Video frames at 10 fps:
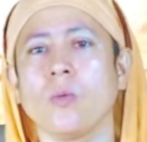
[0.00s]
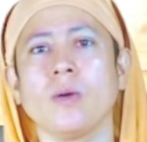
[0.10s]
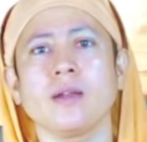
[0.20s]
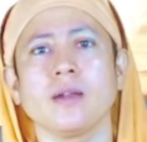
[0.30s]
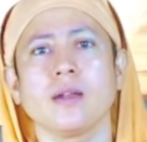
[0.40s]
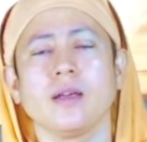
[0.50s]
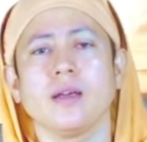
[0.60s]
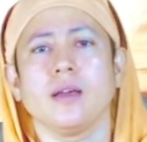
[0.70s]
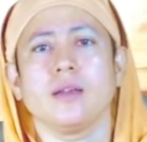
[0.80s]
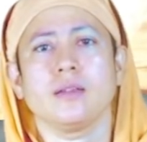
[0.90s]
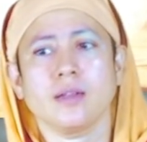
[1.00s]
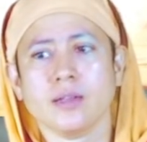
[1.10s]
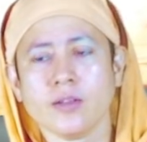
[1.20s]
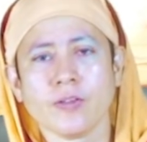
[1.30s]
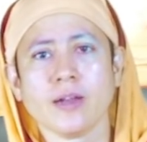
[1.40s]
over the
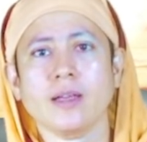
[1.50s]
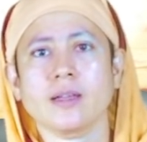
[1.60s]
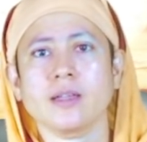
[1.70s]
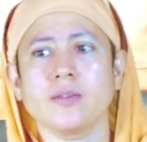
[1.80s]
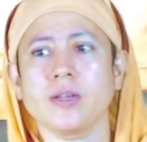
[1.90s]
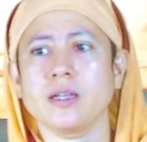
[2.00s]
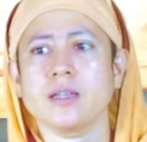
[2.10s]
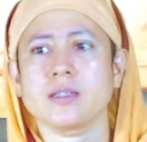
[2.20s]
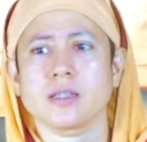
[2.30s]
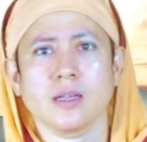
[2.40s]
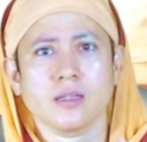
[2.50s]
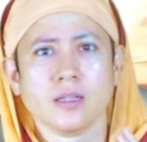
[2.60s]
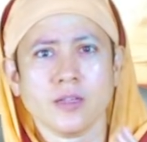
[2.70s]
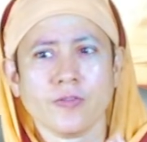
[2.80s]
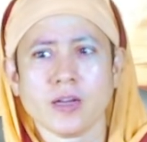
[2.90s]
different negativities, the
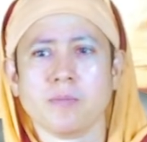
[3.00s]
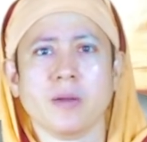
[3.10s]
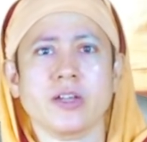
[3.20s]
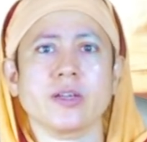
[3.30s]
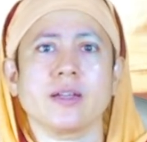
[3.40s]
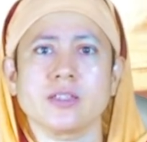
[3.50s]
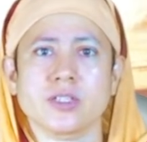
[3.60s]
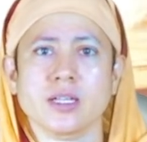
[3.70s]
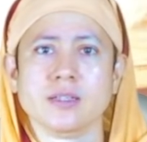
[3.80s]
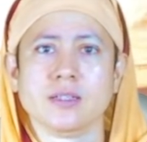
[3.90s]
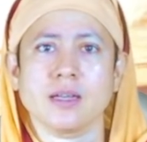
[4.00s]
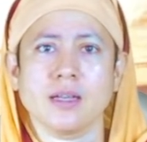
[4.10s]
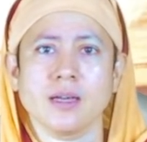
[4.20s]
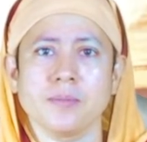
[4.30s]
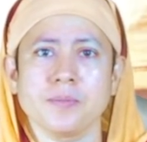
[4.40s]
different pleasure instincts in
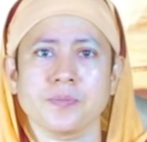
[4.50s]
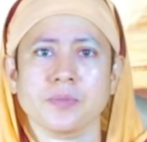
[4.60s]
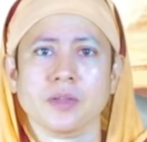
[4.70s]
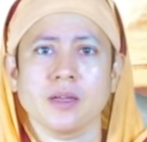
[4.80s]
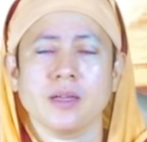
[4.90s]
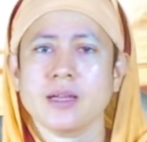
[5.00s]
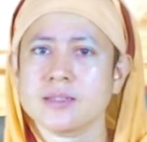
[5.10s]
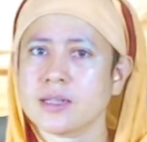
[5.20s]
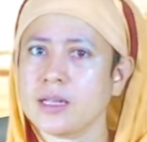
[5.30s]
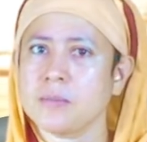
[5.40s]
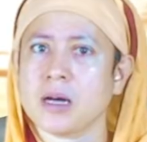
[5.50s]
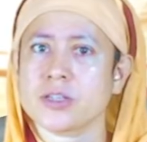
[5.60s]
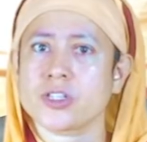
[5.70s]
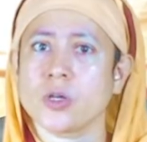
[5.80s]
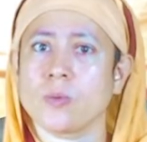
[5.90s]
him. He has attained
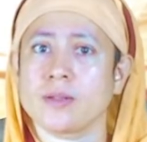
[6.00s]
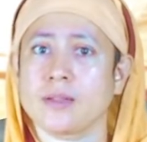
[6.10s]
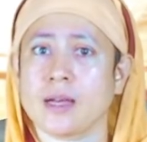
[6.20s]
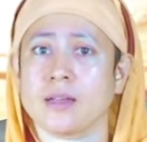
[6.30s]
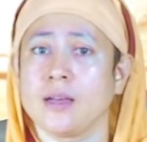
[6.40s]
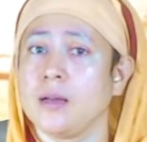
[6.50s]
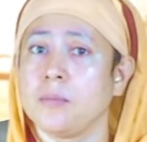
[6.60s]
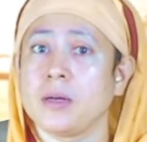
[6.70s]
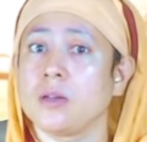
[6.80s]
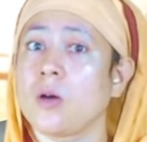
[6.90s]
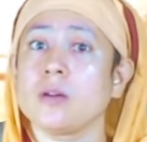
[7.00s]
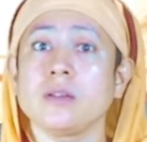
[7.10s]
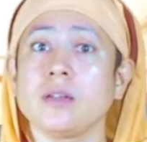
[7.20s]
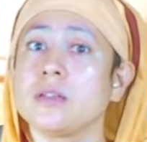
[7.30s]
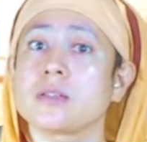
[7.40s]
mastery over that. But not
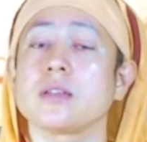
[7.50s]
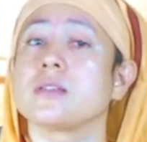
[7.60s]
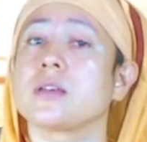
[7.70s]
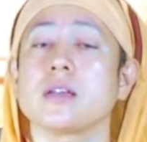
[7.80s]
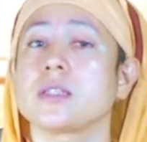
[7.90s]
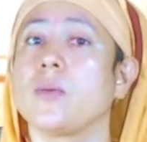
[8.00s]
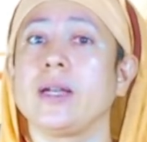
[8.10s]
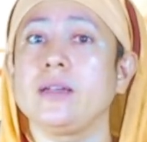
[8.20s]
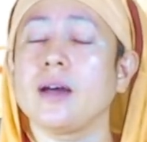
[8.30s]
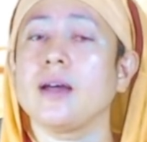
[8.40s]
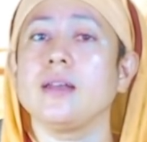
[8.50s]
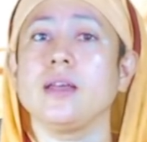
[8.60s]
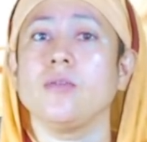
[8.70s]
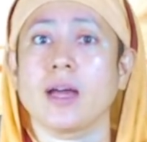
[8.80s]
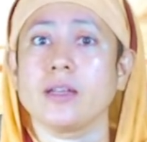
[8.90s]
that the sanskars have
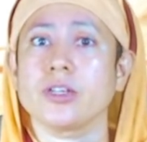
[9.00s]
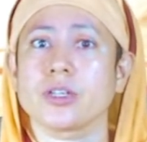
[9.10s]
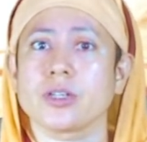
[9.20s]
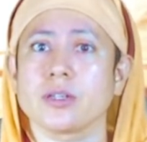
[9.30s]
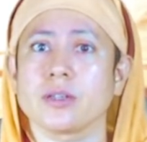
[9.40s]
entirely vanished.